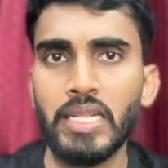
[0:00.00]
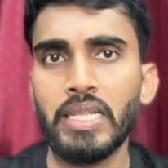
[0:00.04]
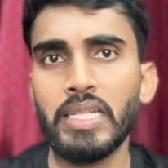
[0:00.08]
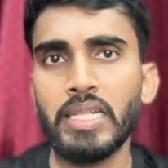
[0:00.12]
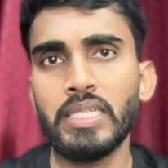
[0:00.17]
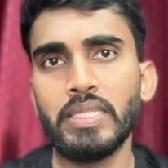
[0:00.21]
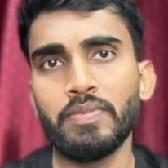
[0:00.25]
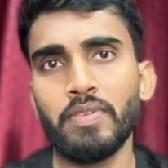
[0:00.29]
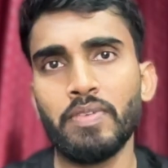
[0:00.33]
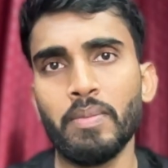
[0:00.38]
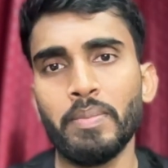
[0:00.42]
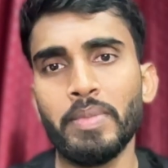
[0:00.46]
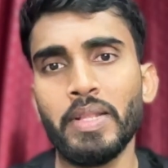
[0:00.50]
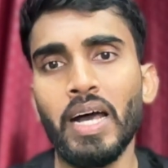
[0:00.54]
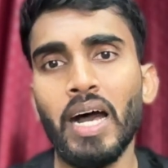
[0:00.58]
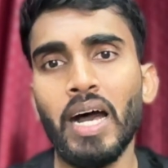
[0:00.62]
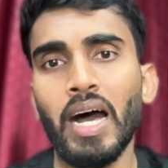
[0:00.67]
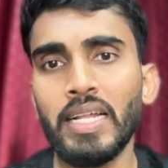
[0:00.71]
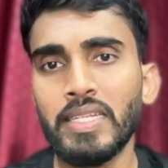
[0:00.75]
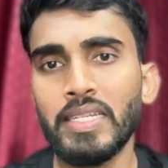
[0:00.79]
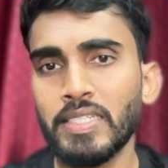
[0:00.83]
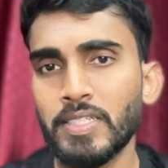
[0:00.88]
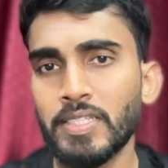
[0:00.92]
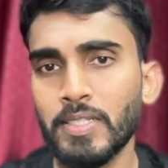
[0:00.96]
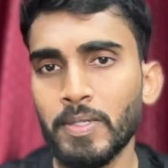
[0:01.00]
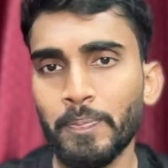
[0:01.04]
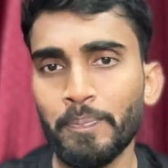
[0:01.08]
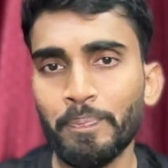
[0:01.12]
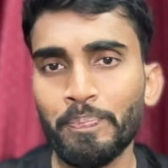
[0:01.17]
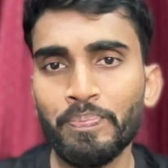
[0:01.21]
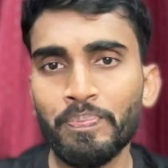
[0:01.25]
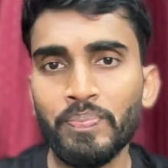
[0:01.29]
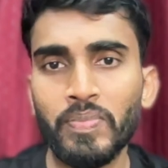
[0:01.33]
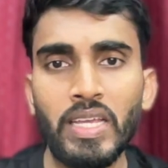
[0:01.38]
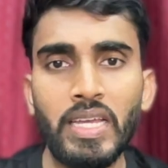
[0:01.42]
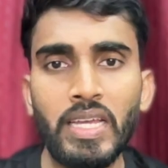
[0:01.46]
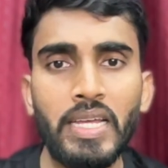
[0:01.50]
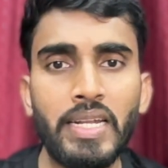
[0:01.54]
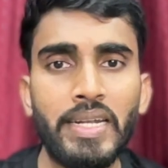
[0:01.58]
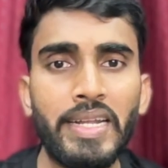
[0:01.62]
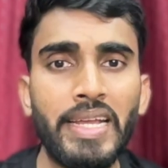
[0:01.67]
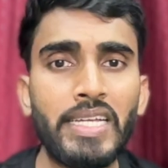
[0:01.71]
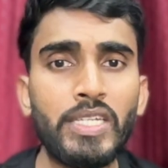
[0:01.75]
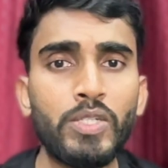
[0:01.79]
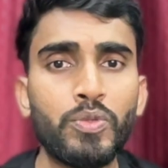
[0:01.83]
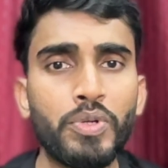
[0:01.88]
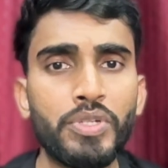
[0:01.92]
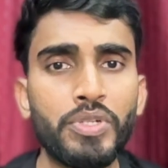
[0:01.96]
This will be the answer.
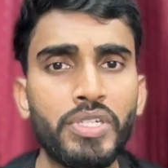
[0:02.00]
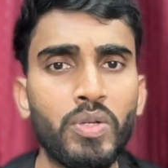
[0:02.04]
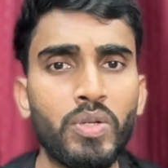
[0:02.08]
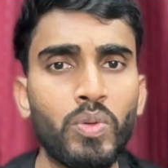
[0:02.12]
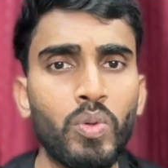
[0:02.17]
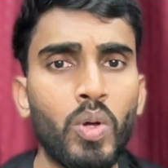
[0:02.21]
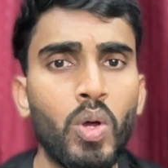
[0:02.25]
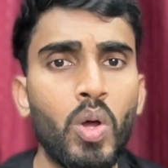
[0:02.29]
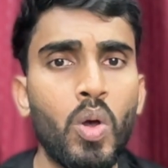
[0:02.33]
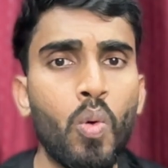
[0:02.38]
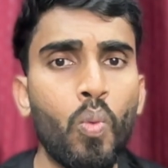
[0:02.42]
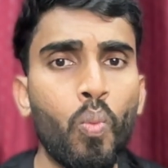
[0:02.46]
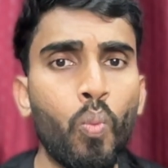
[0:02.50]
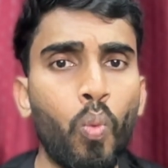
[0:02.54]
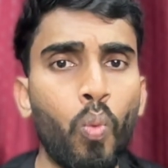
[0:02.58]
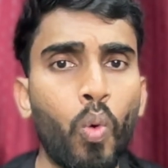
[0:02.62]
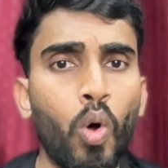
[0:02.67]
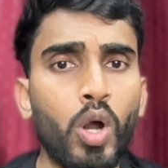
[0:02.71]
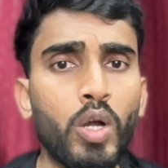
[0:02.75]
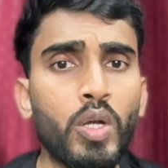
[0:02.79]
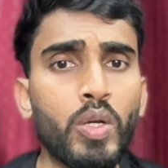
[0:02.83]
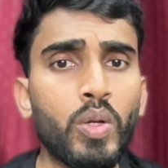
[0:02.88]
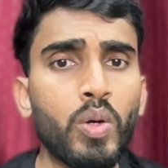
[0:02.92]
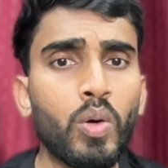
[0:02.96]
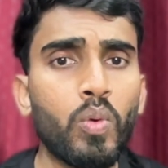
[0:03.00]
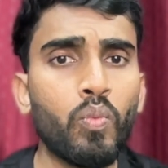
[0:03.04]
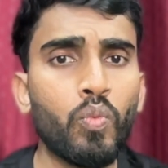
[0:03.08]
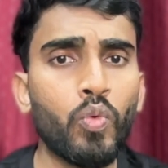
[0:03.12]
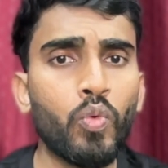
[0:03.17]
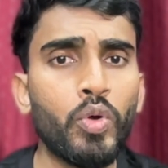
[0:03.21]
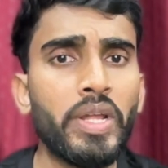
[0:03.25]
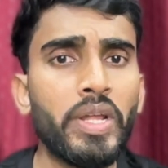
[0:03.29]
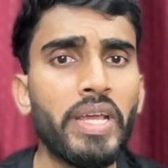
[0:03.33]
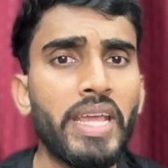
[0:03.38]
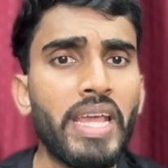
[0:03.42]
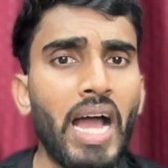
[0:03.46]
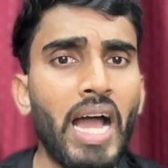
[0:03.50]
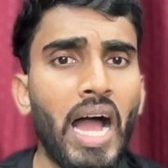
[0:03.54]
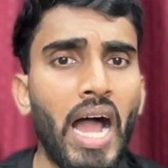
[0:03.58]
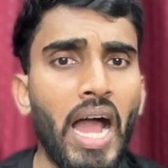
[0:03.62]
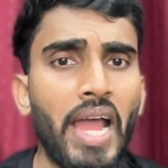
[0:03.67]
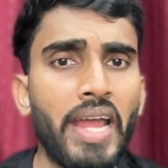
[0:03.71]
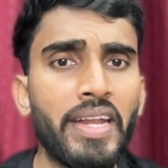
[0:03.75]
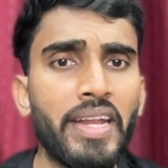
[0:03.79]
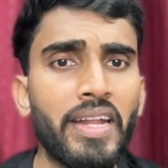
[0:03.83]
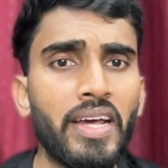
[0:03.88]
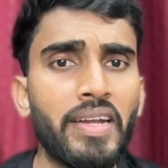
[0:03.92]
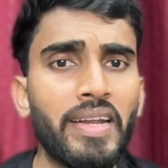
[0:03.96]
Next question. What would a
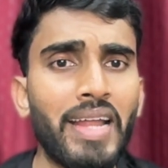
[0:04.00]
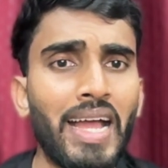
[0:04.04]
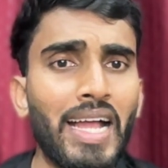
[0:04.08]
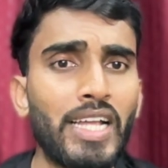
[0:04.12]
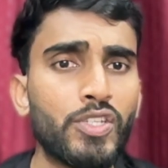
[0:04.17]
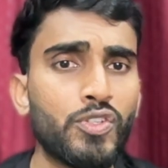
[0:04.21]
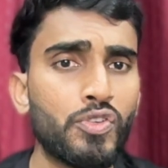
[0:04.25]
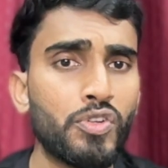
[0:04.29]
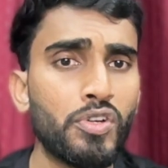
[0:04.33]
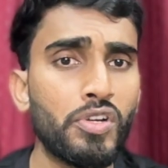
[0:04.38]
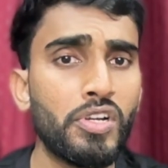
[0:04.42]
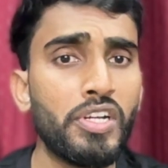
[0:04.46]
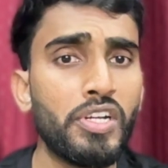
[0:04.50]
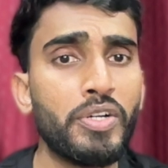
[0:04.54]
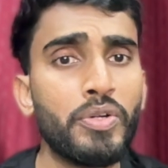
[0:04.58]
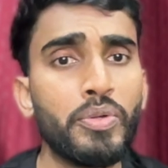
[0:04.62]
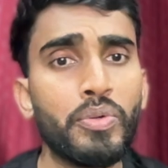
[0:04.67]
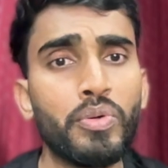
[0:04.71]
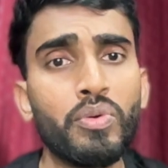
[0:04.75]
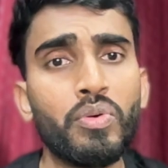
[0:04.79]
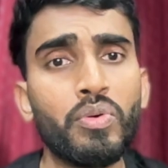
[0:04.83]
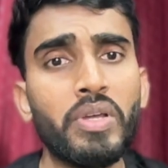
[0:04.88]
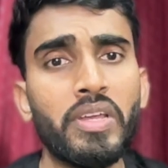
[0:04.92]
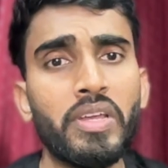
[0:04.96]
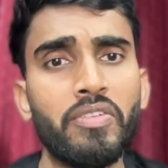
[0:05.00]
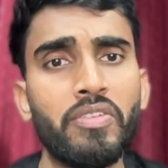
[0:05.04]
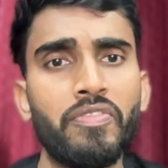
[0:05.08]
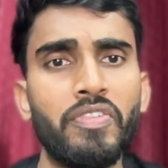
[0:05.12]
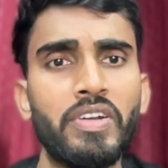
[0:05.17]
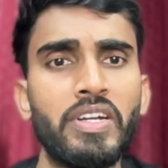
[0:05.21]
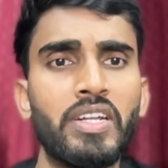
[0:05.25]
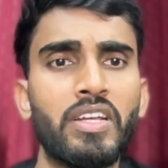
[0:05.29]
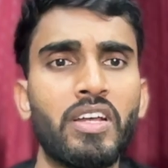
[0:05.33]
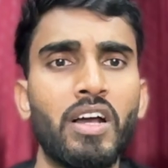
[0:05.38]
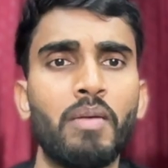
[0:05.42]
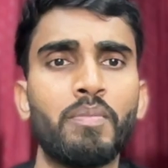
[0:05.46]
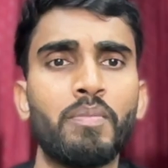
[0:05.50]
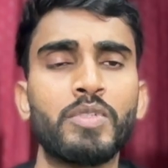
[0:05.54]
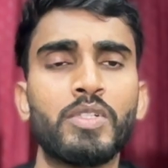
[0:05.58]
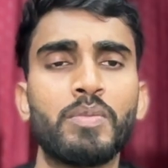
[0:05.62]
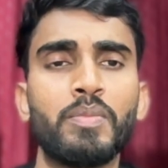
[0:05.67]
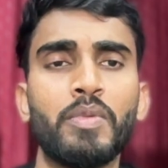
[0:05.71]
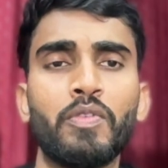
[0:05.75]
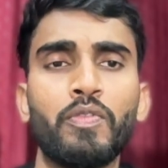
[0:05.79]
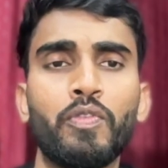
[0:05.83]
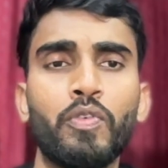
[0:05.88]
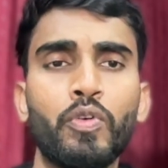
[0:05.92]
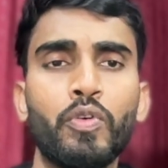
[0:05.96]
hyena naturally do if it comes
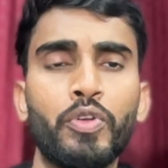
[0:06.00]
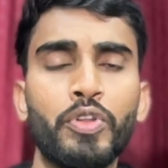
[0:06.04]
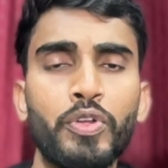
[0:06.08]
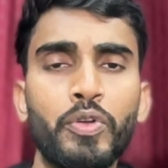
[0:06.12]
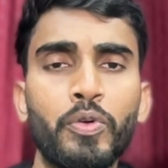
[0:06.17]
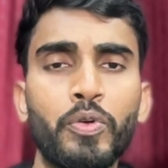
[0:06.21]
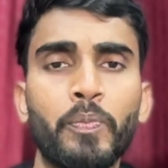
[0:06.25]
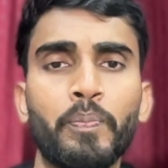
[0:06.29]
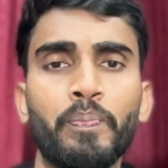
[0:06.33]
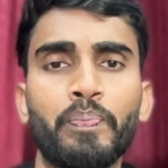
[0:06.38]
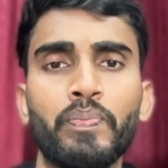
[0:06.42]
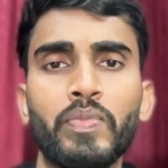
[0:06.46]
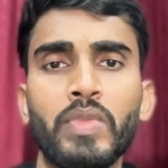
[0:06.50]
before you?